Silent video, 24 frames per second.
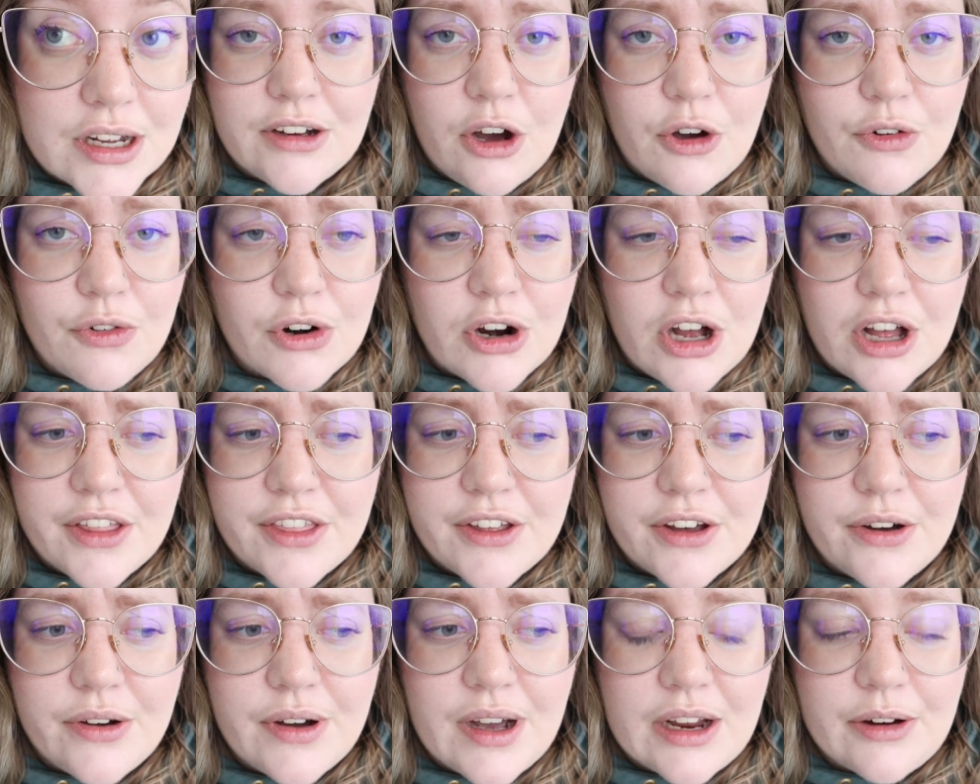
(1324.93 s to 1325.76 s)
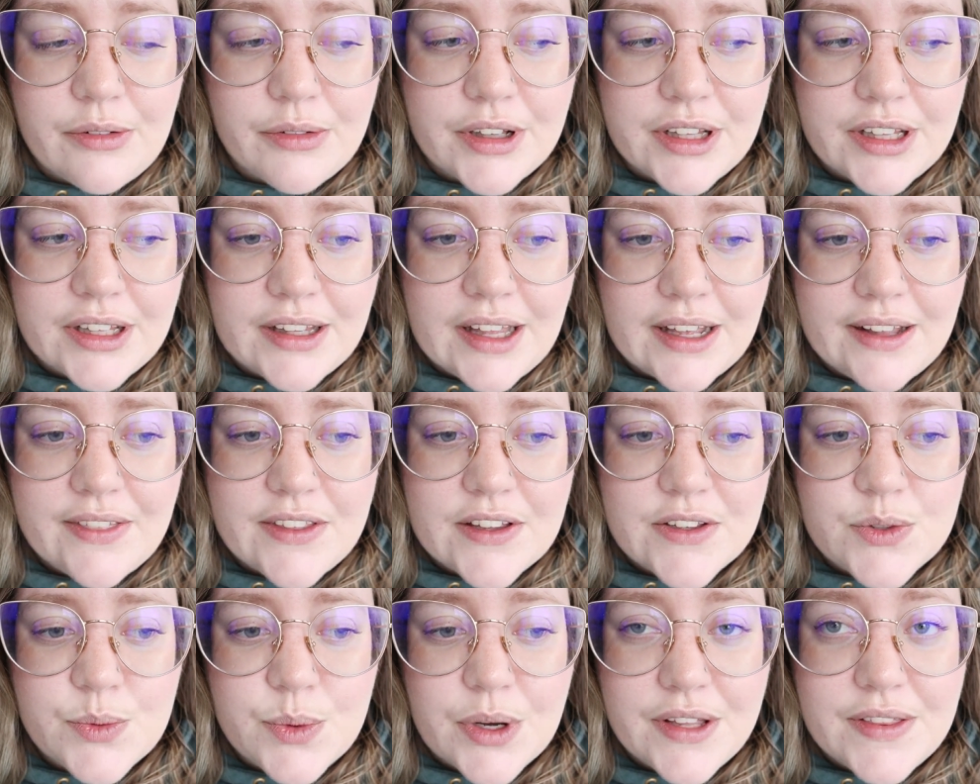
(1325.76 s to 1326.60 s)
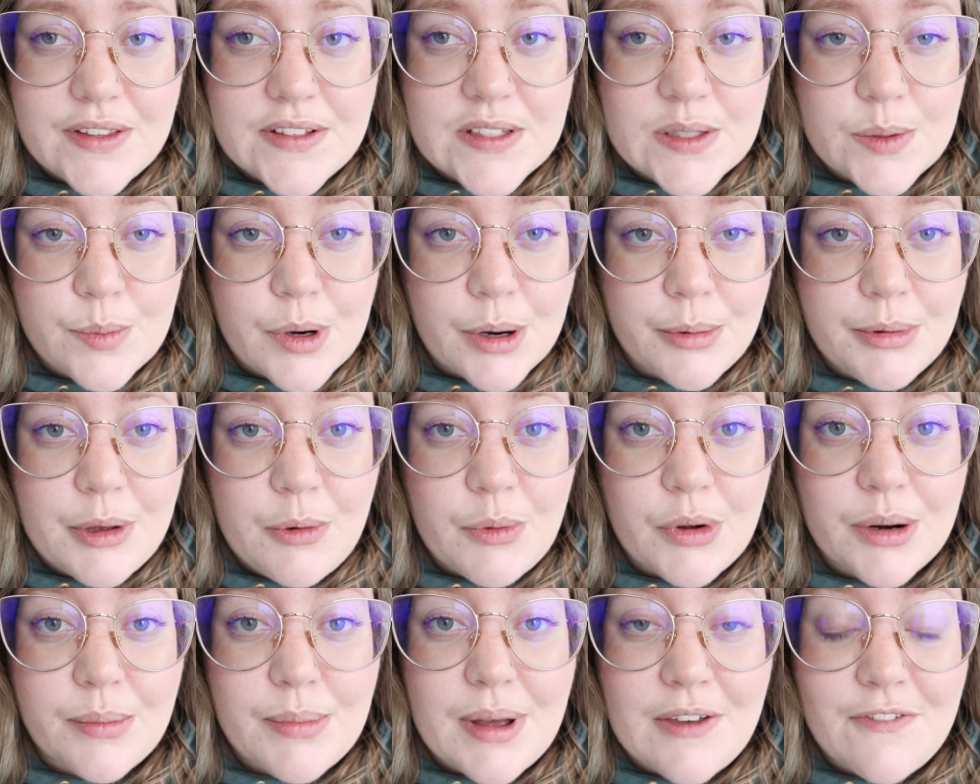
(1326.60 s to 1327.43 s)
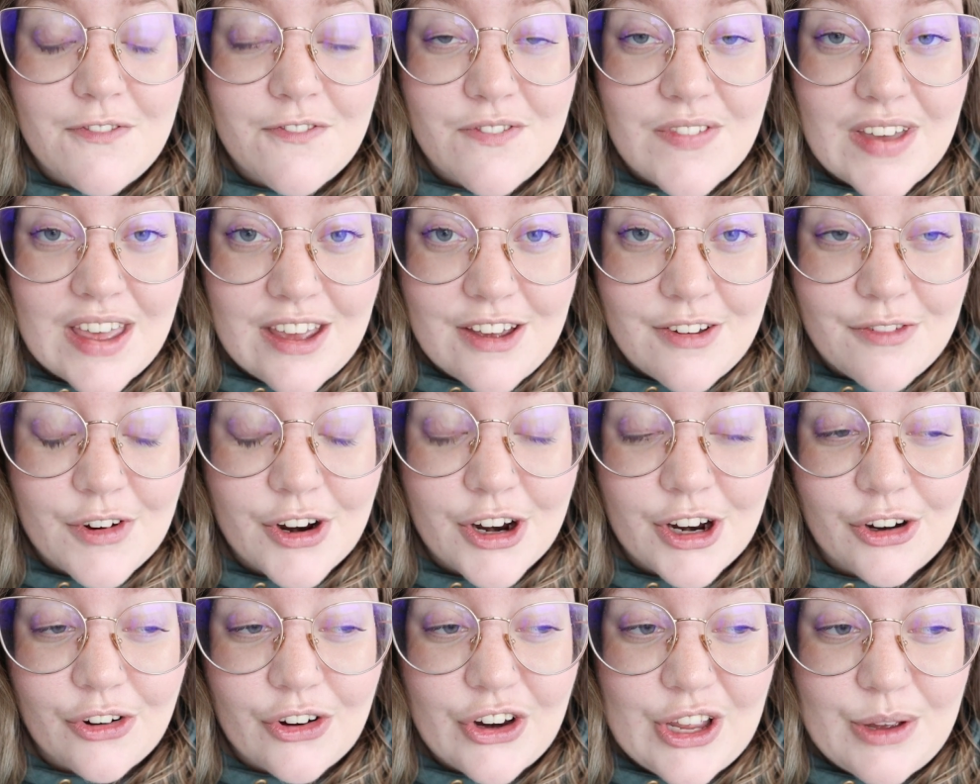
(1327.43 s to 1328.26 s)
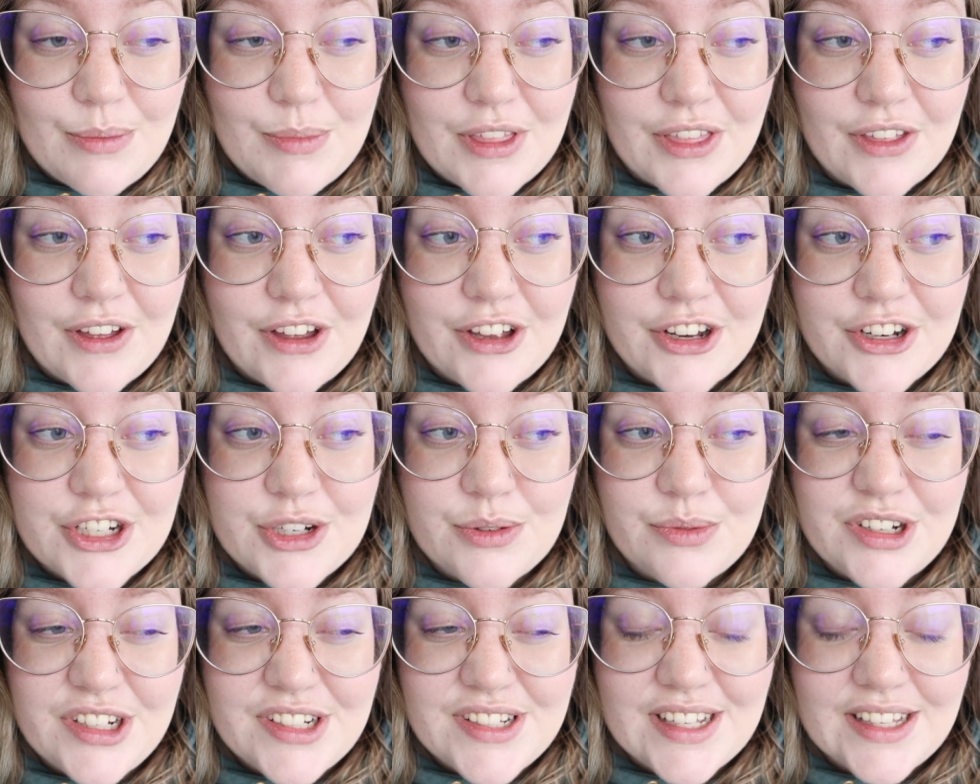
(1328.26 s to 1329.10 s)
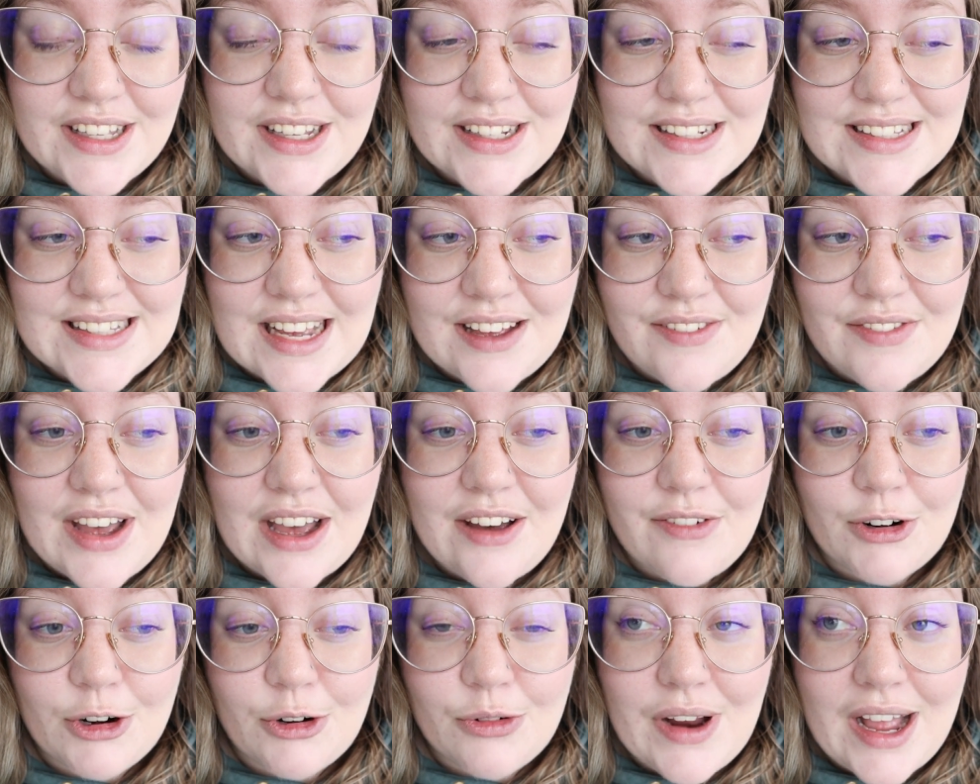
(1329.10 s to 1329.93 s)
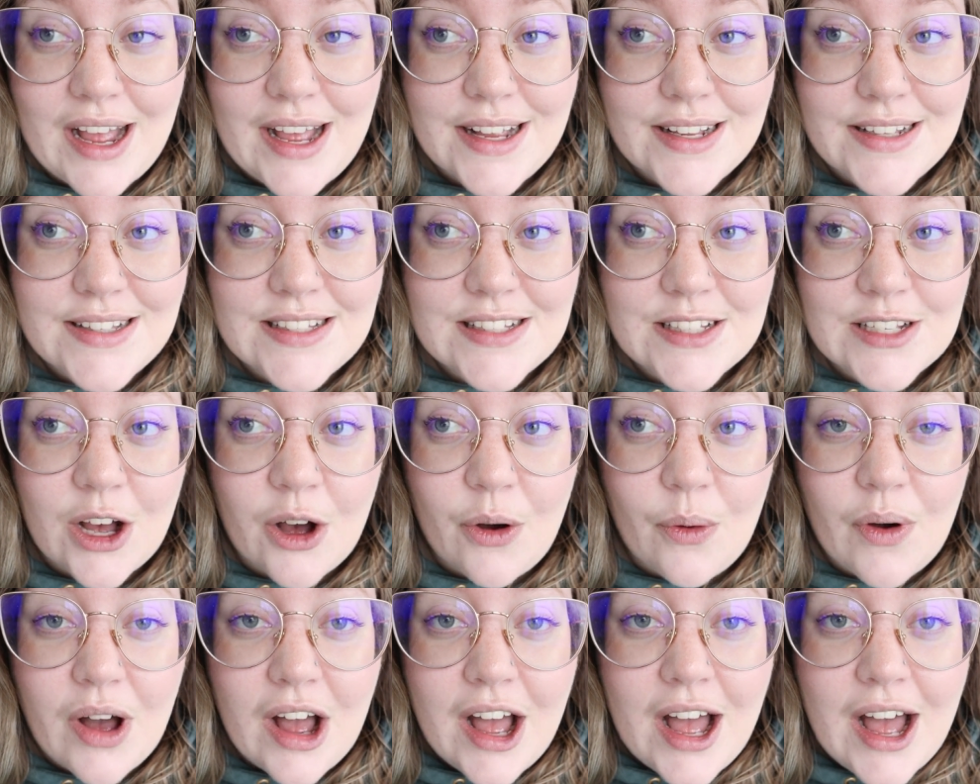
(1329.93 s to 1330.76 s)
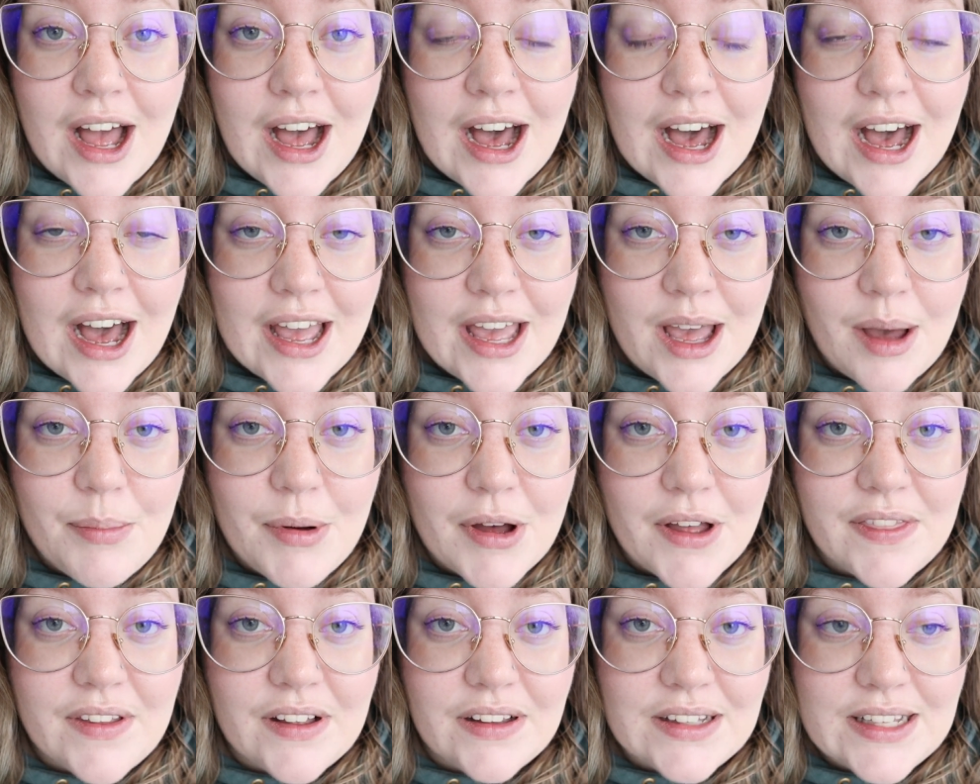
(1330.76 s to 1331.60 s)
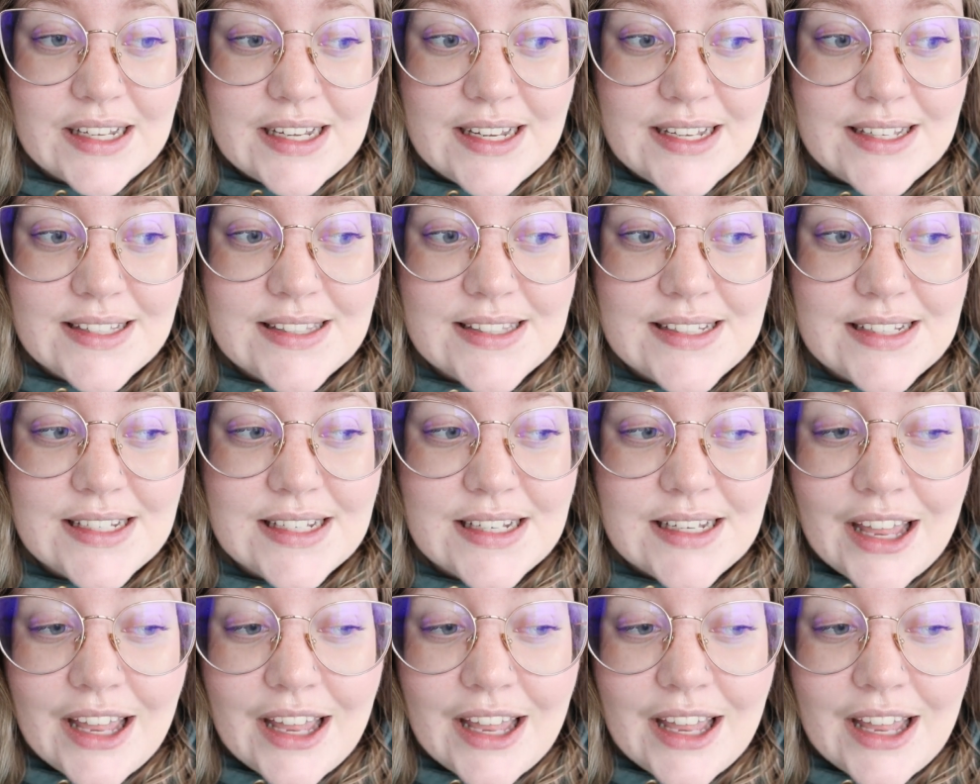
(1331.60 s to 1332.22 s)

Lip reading: Overall though, I really like this one. This is probably one of my favorite Greek mythology retellings I've ever read, so high up on the list.